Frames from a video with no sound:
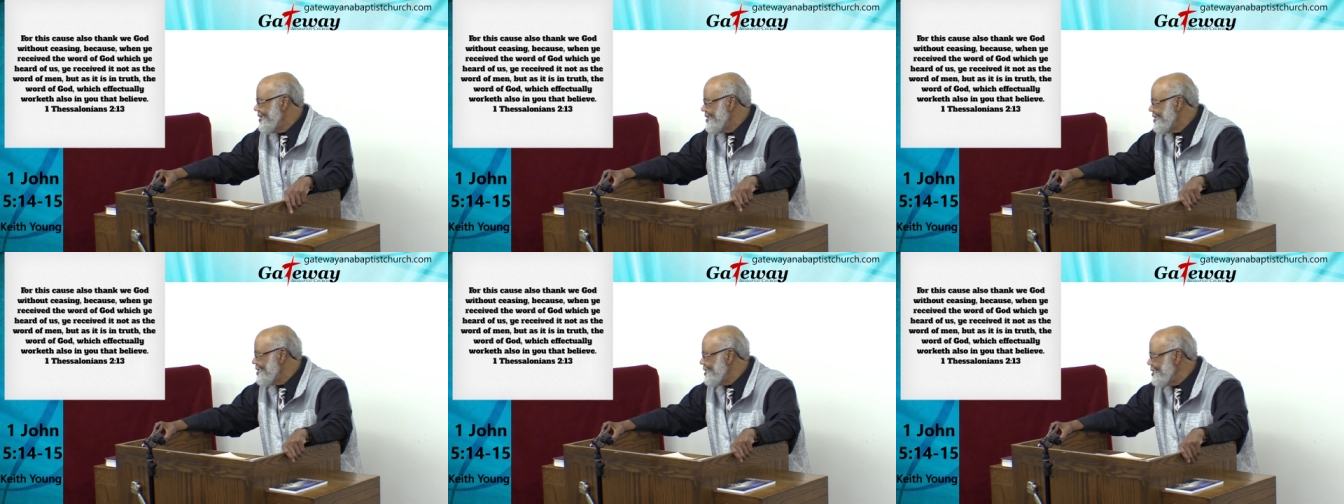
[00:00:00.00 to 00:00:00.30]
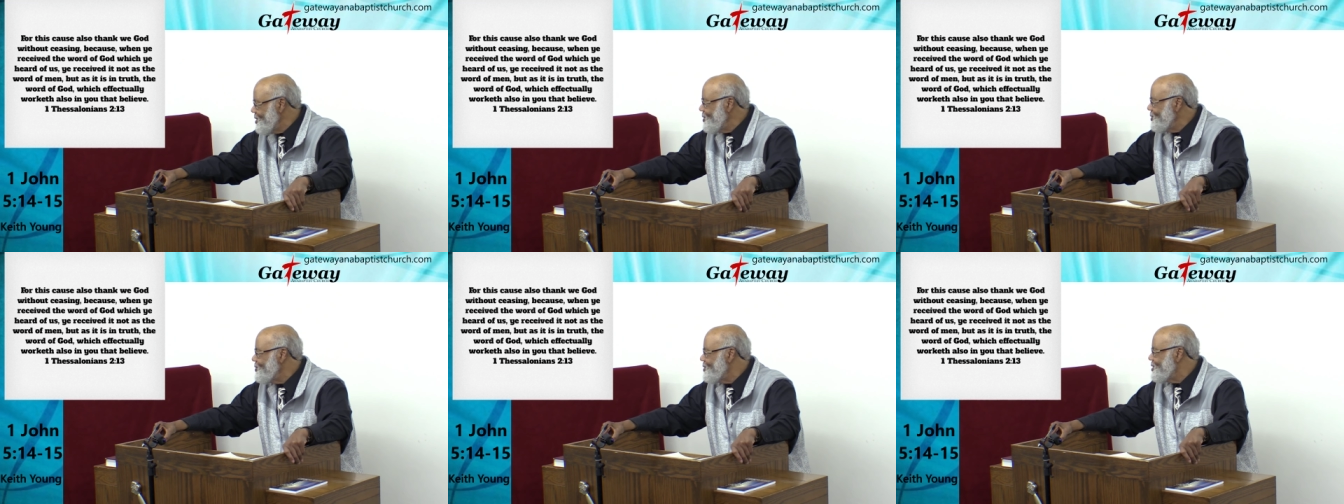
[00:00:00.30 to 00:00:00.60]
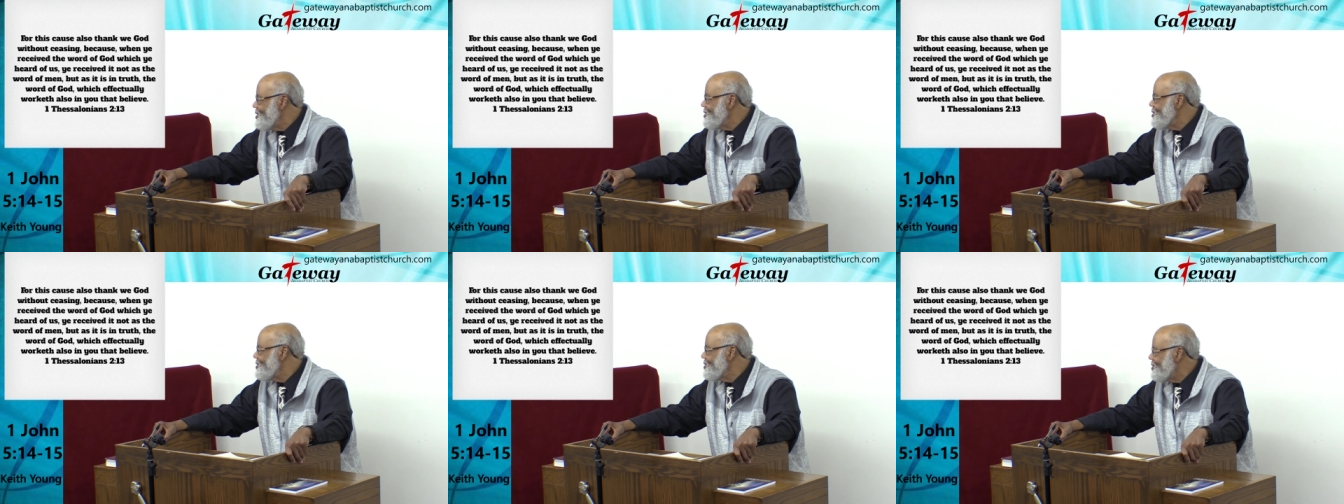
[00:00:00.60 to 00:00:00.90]
Right. You
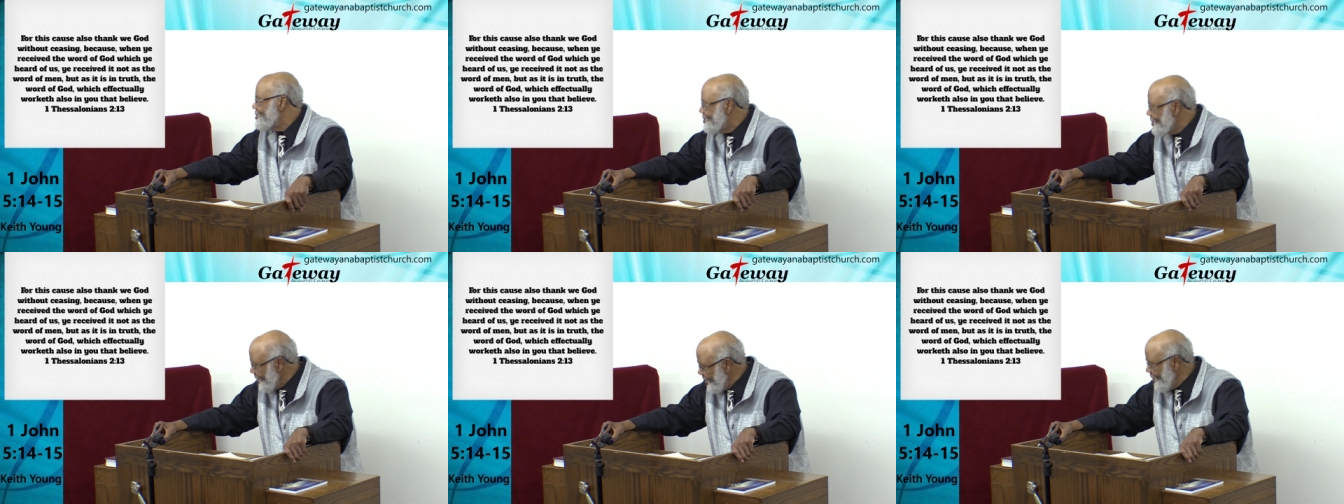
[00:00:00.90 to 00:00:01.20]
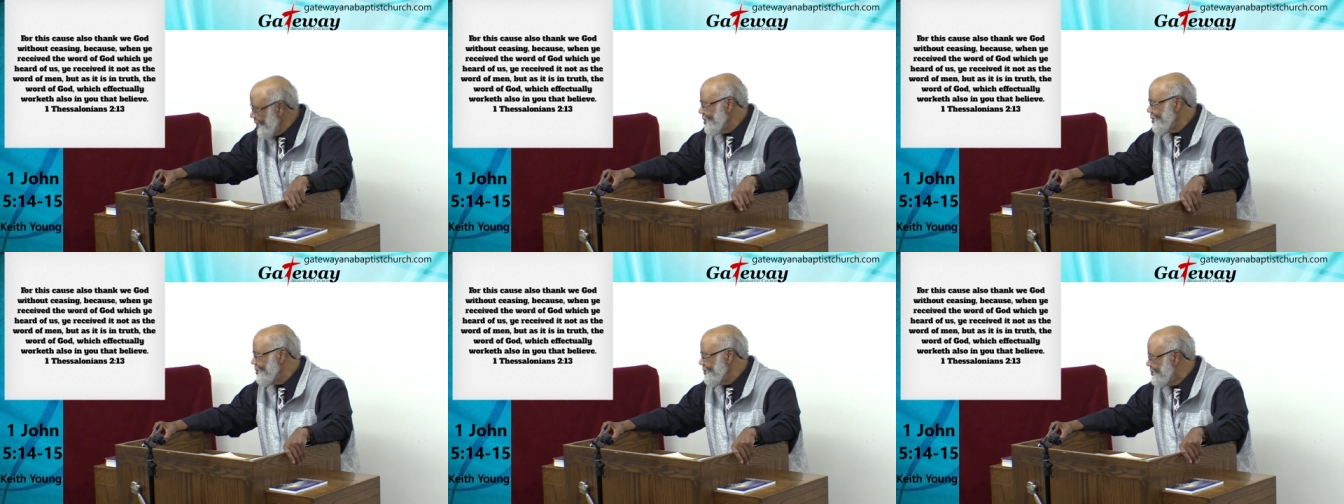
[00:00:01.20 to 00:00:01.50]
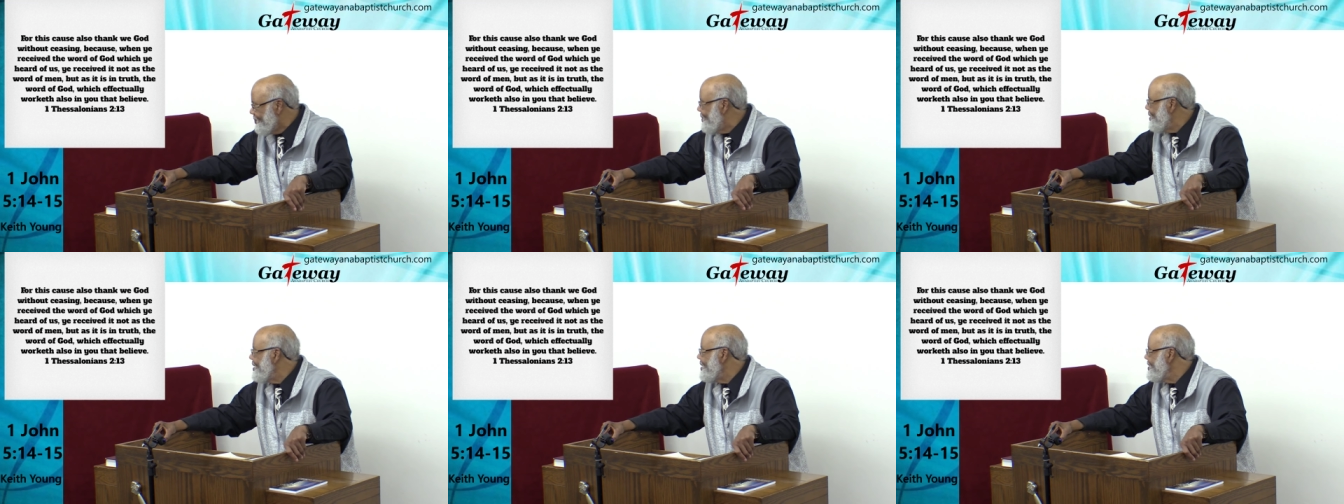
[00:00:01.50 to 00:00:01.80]

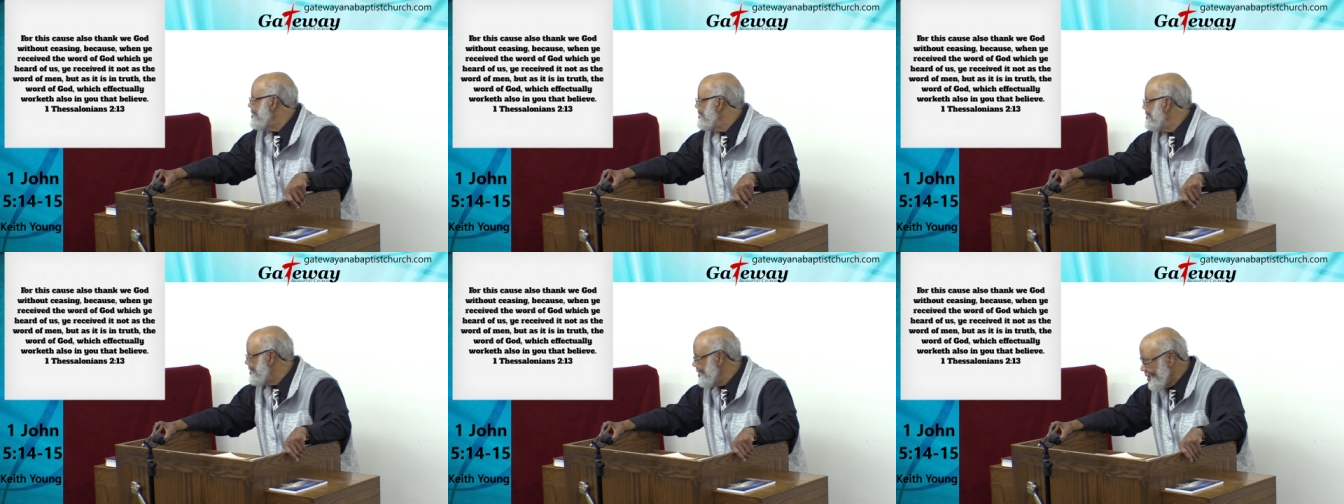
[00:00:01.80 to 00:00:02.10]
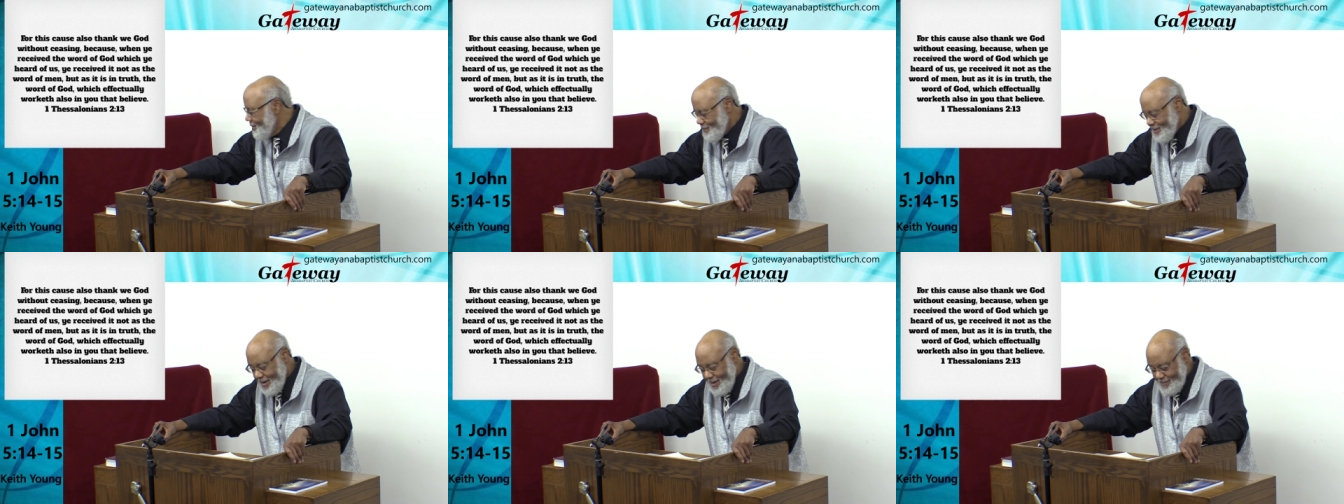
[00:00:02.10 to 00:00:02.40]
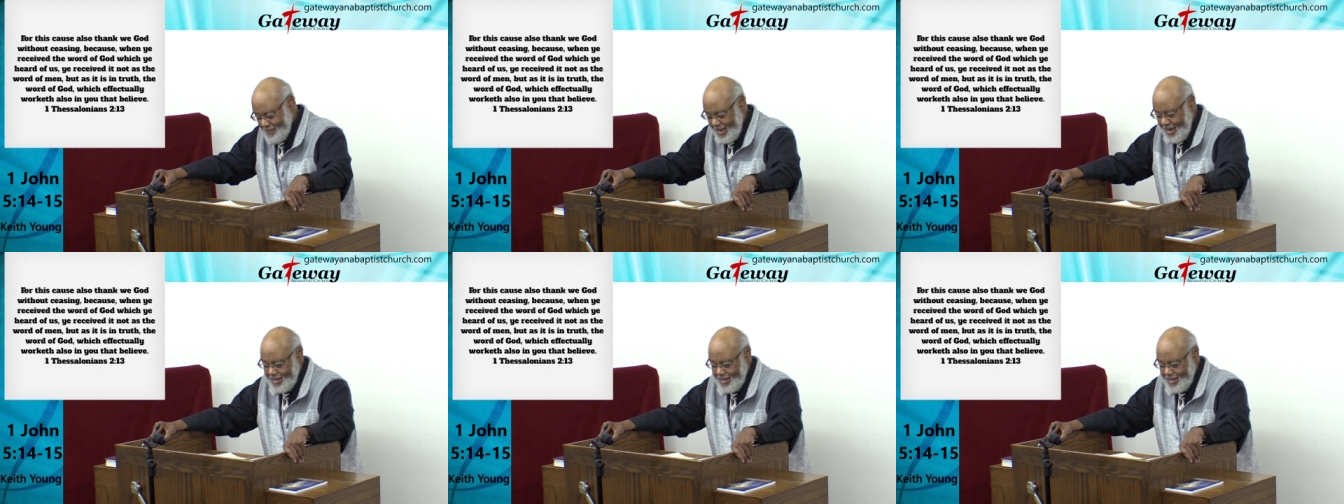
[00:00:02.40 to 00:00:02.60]
deserve this. Amen.